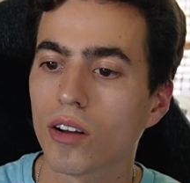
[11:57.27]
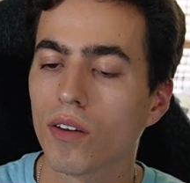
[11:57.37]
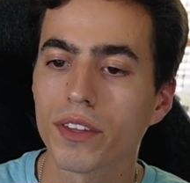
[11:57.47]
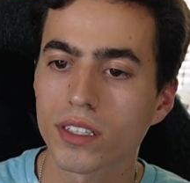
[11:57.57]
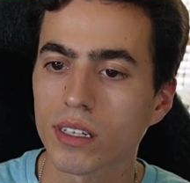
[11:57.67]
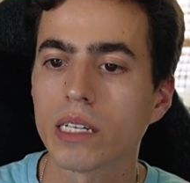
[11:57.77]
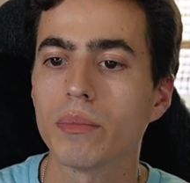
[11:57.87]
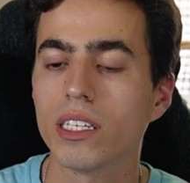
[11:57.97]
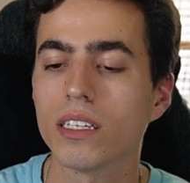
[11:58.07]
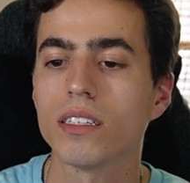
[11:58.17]
all these are going to
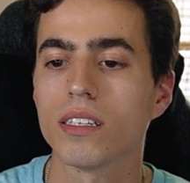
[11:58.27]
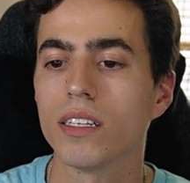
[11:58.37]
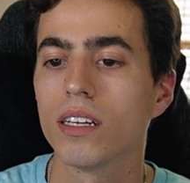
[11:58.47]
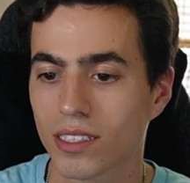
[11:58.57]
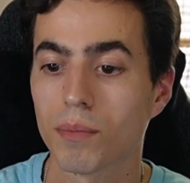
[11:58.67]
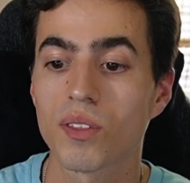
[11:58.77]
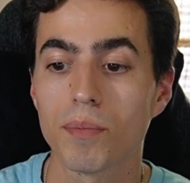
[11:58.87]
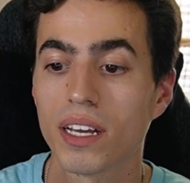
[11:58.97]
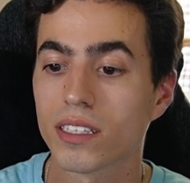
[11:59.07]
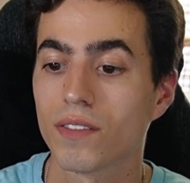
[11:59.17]
be easy. Some of the
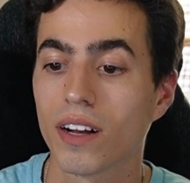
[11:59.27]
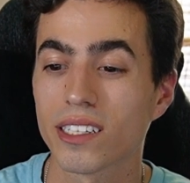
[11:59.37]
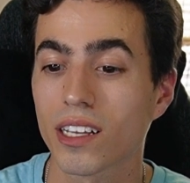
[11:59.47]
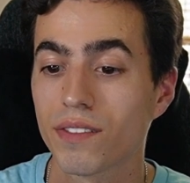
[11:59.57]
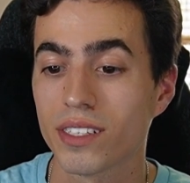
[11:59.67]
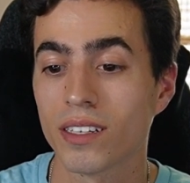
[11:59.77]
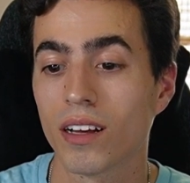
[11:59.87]
best advice I've seen